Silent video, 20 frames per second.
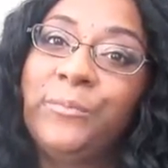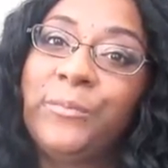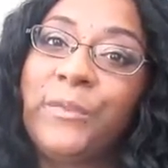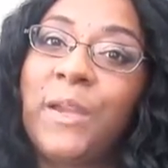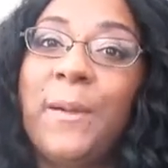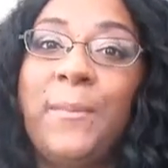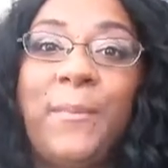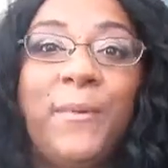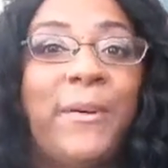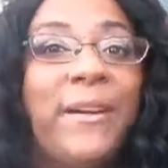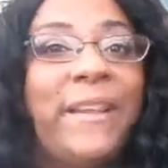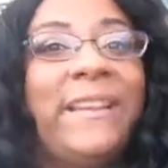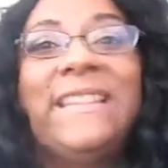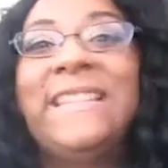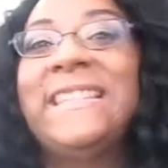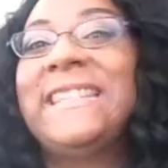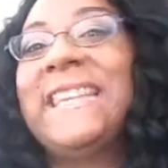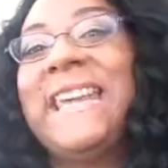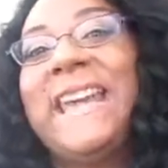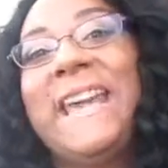Come on,
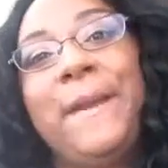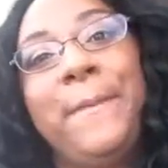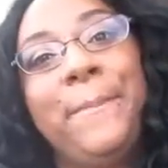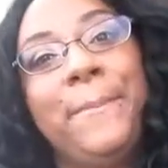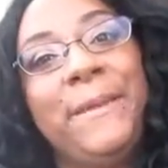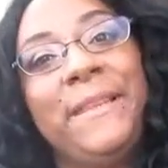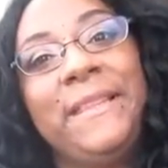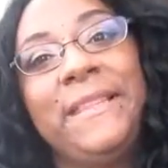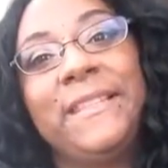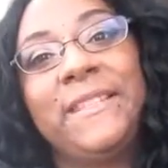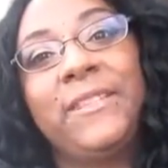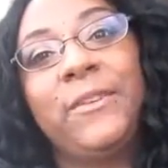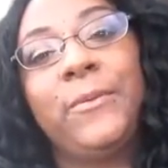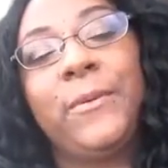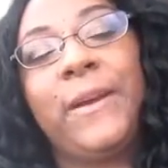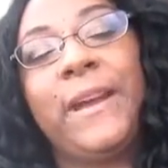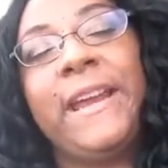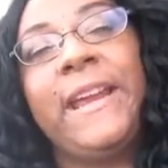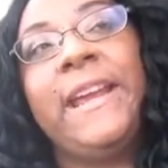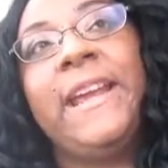this can't be this
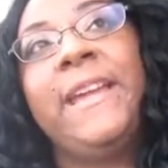great.